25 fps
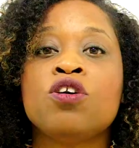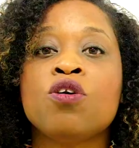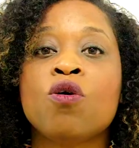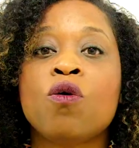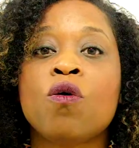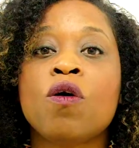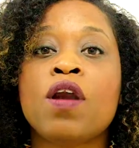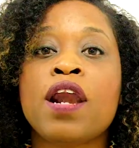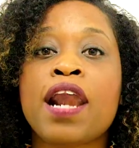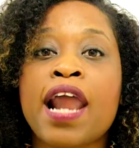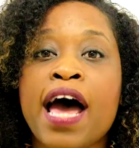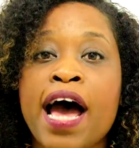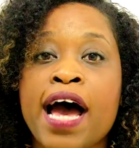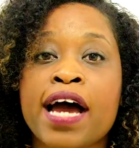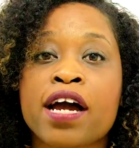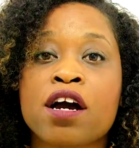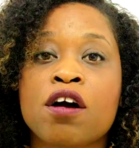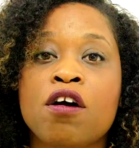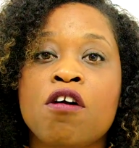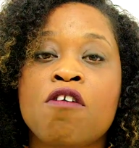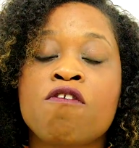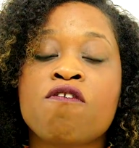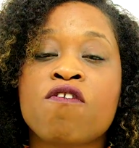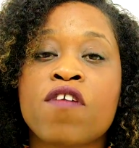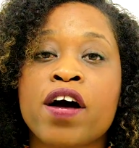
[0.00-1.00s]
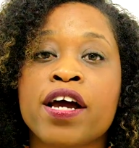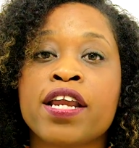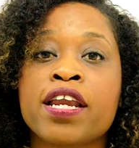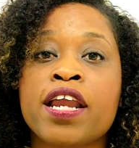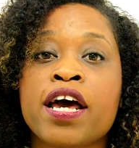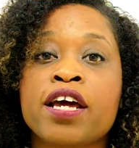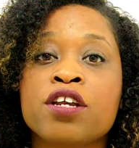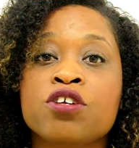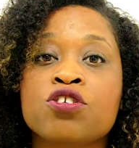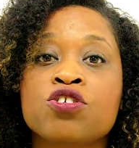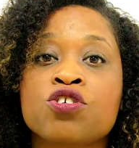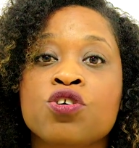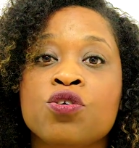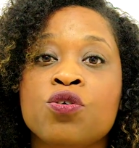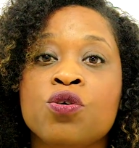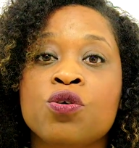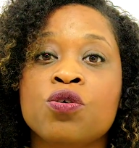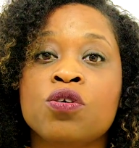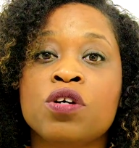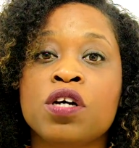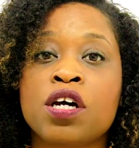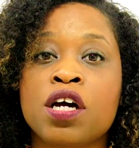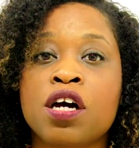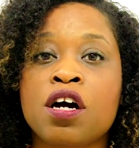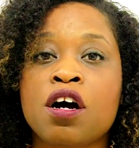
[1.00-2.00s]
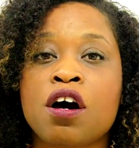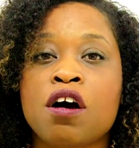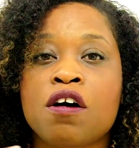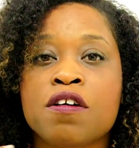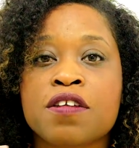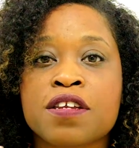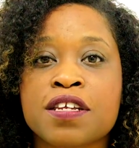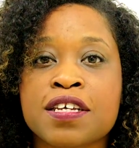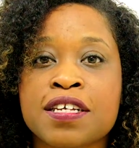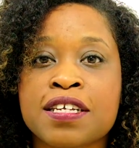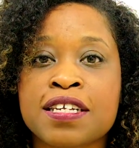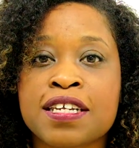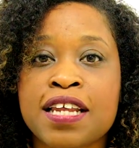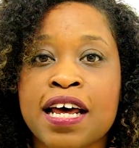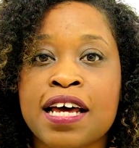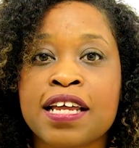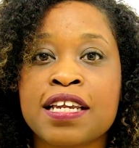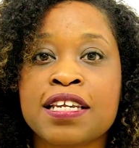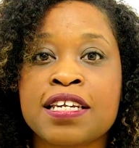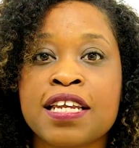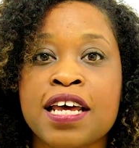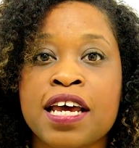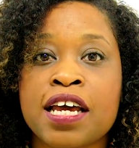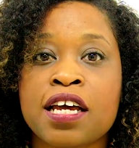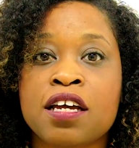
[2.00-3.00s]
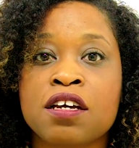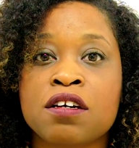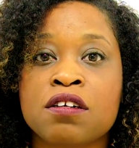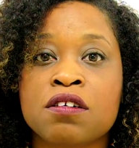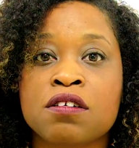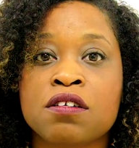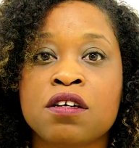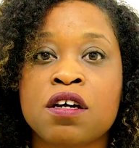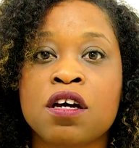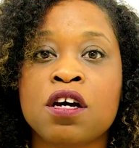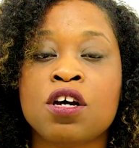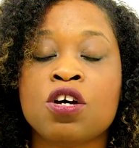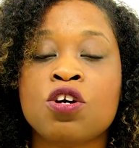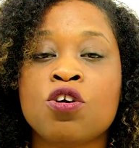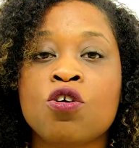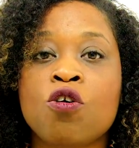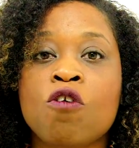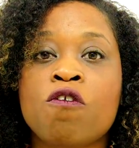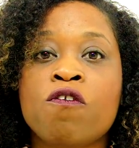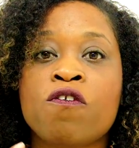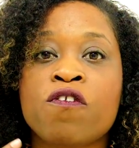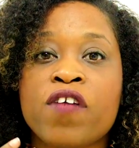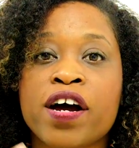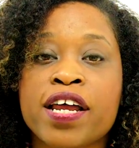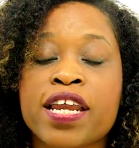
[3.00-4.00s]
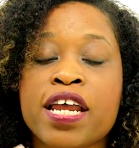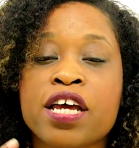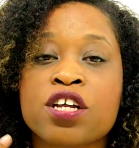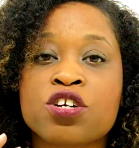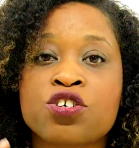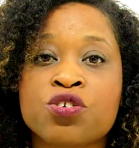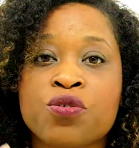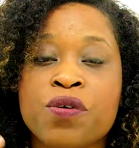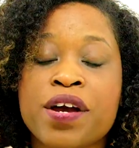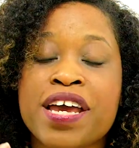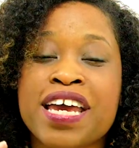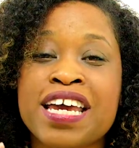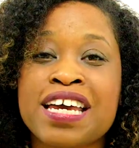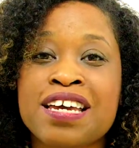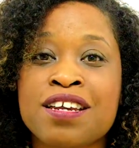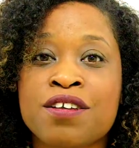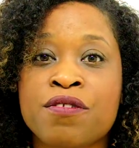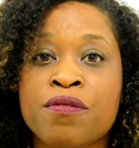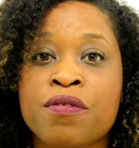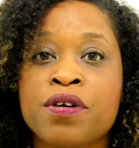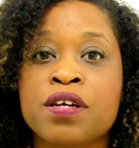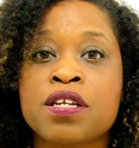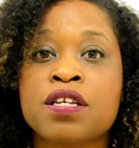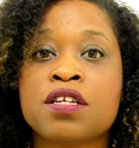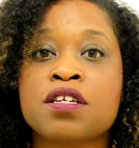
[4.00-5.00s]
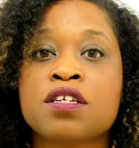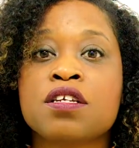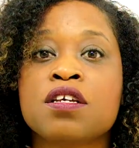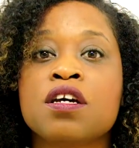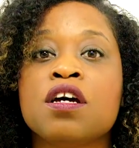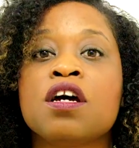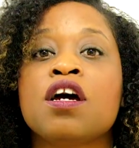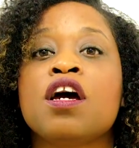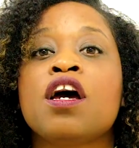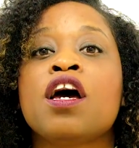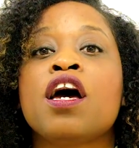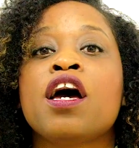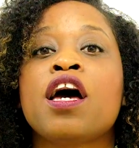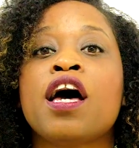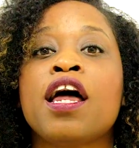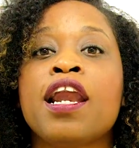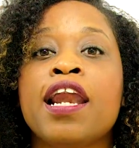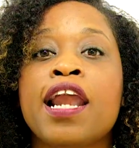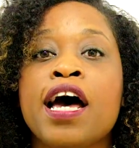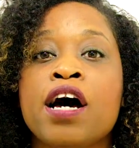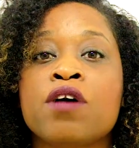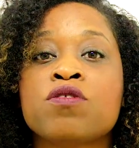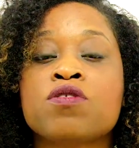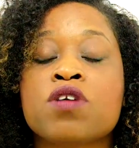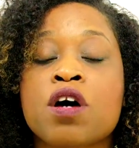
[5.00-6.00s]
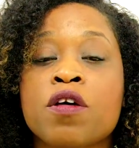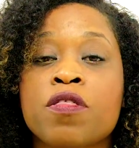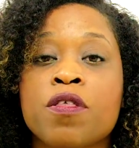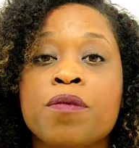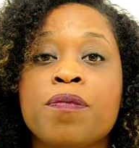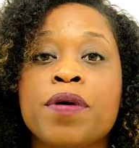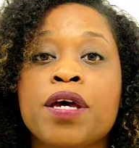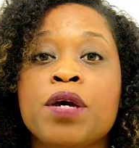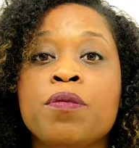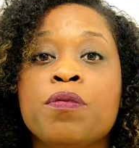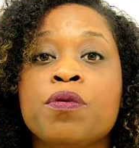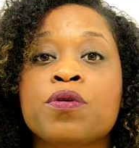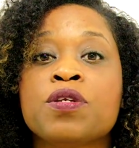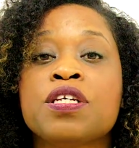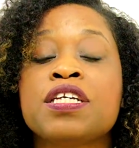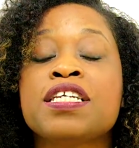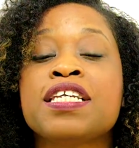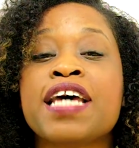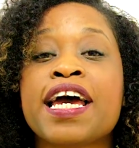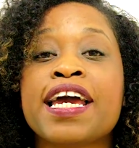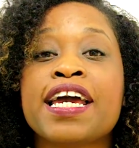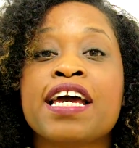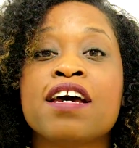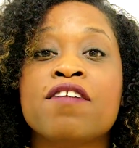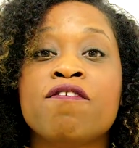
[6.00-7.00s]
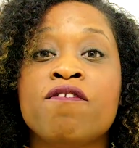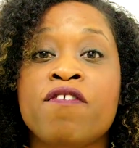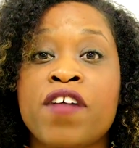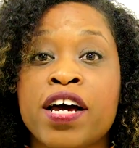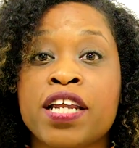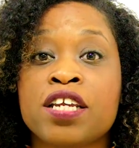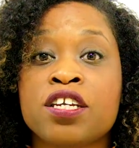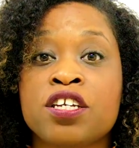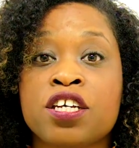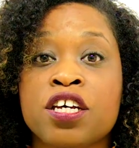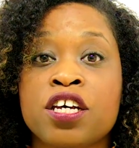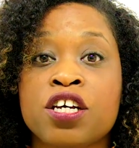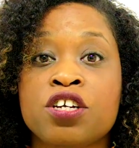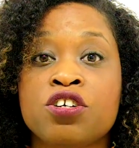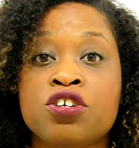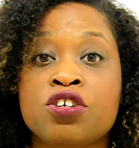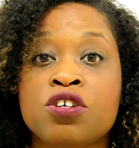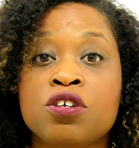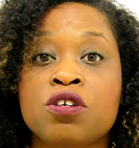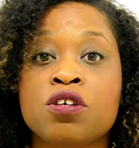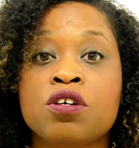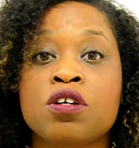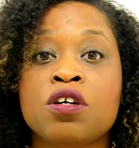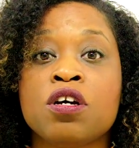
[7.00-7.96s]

Your lack of financial understanding, your financial ignorance, allows other people to take advantage,